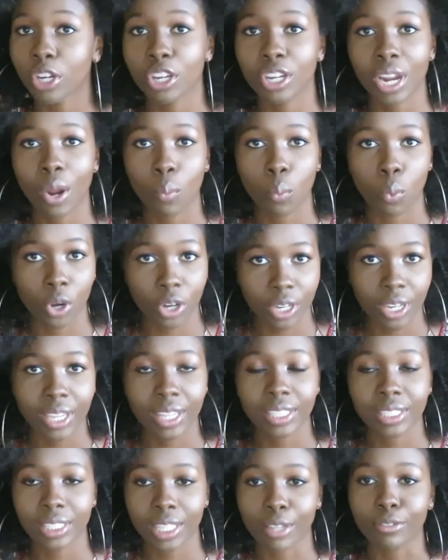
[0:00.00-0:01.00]
and you're not working
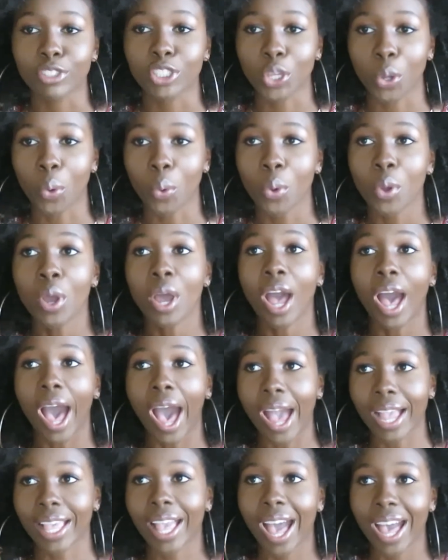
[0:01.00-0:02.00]
and stuff. So
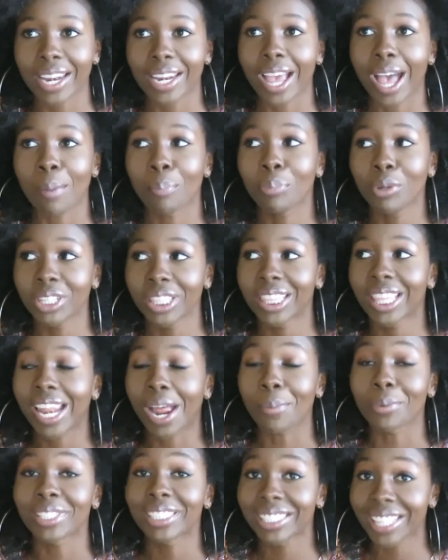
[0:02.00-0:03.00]
I put that
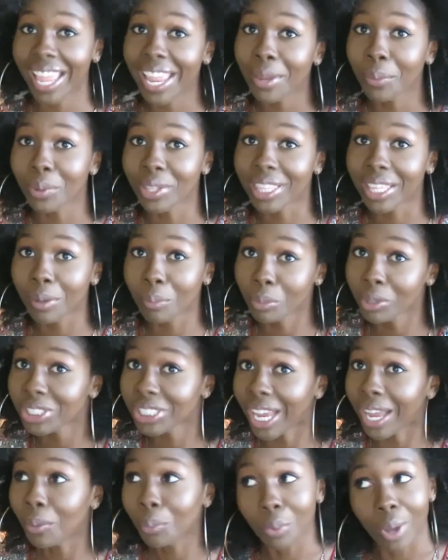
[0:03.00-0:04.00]
I was staying with him,
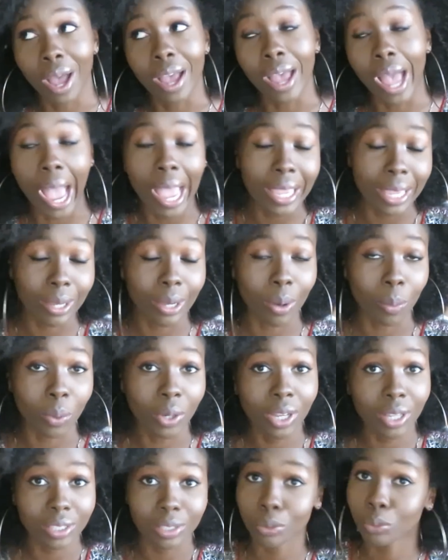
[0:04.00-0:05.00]
which I
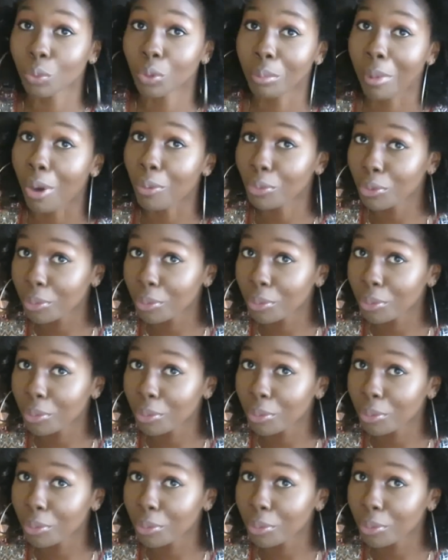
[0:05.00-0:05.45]
was with one of my